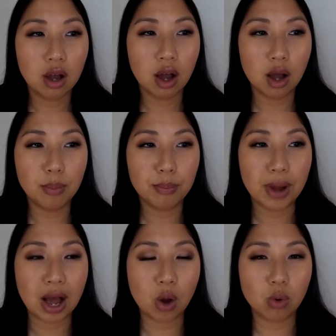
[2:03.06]

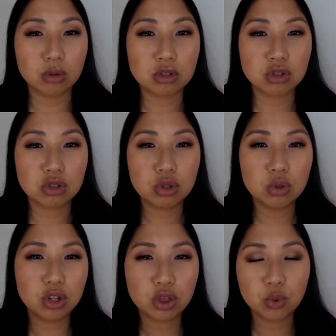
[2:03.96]
about two
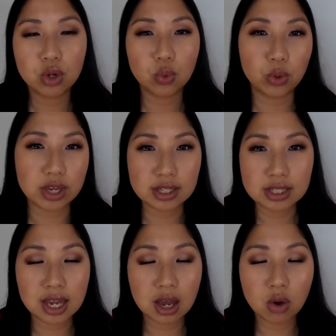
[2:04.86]
to three weeks
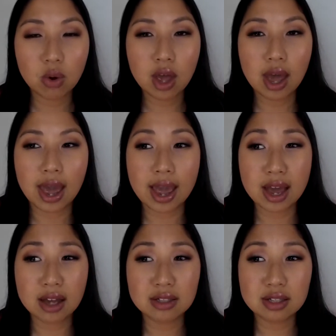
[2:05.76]
now
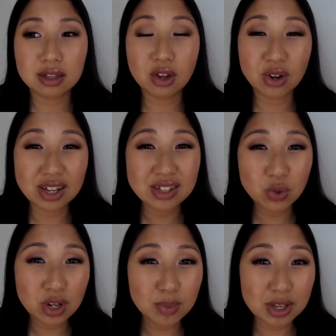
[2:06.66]
and there is
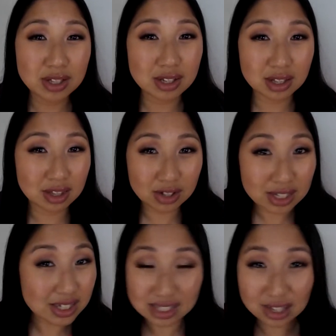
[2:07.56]
going to be a there
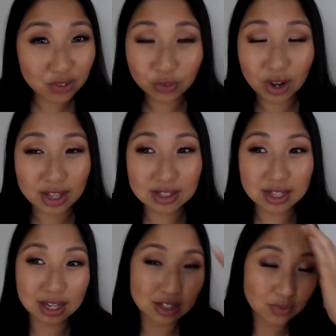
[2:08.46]
is a difference
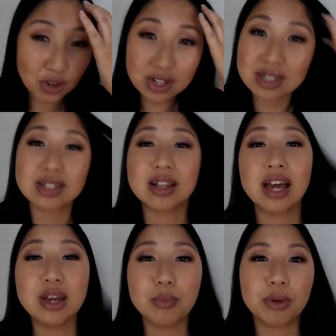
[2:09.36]
like it's very
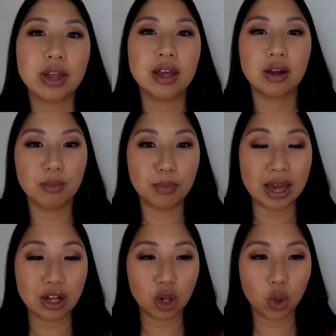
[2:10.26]
slight but like
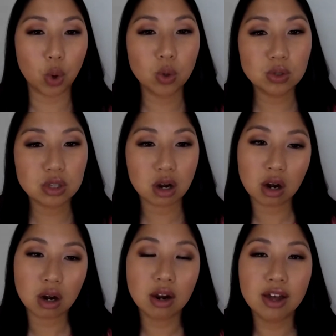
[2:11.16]
my clothes
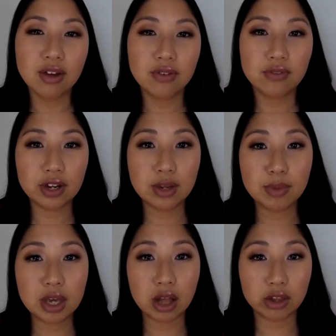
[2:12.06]
are fitting
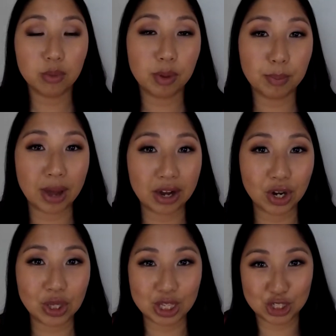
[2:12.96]
me a little bit
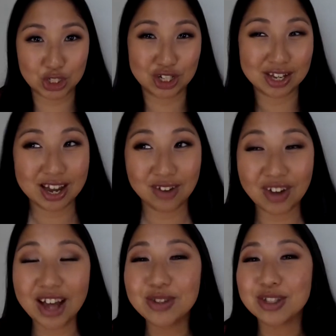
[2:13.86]
better. This shirt that I have
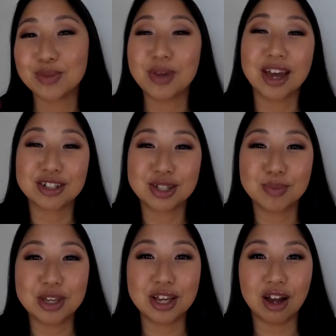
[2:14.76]
on used to be actually
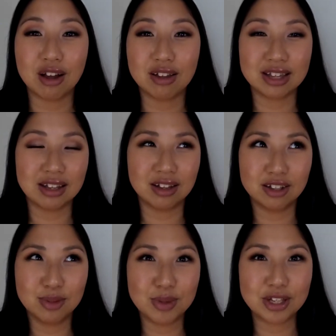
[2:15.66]
be a
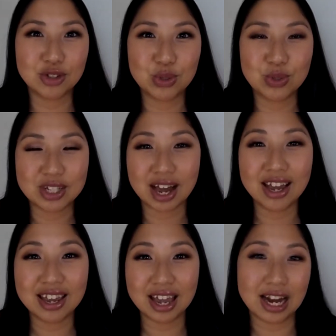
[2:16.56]
little bit too
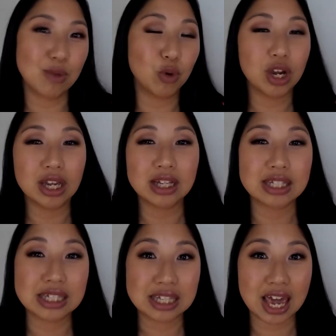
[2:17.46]
tight and I'm wearing it
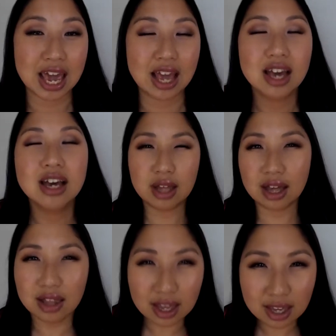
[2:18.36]
today.
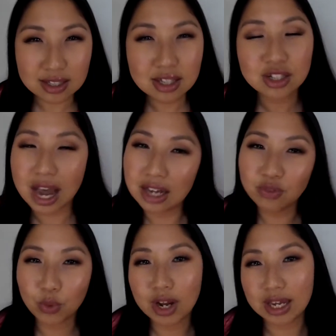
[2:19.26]
I, I guess that's kind of
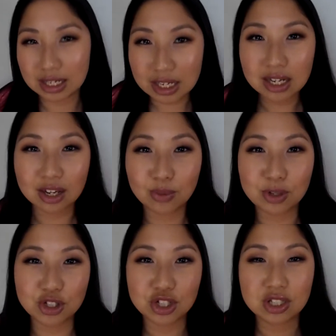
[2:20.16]
what I needed
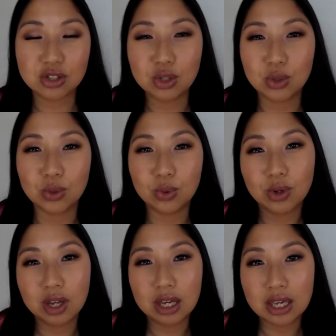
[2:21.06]
was just to
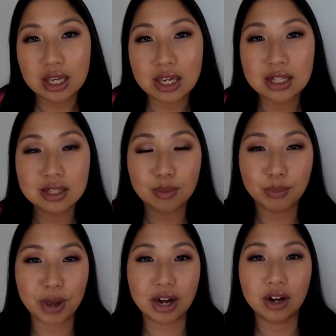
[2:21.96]
eat
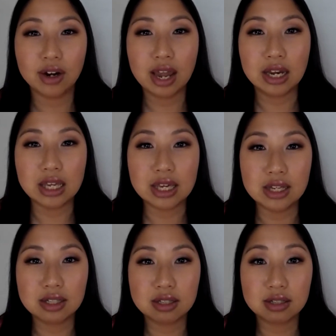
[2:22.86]
better and
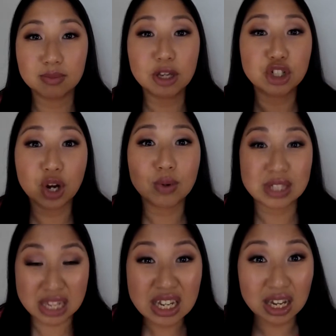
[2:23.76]
eat, make sure I was
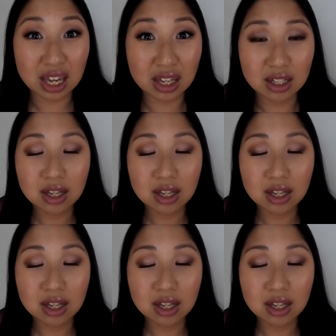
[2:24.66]
eating.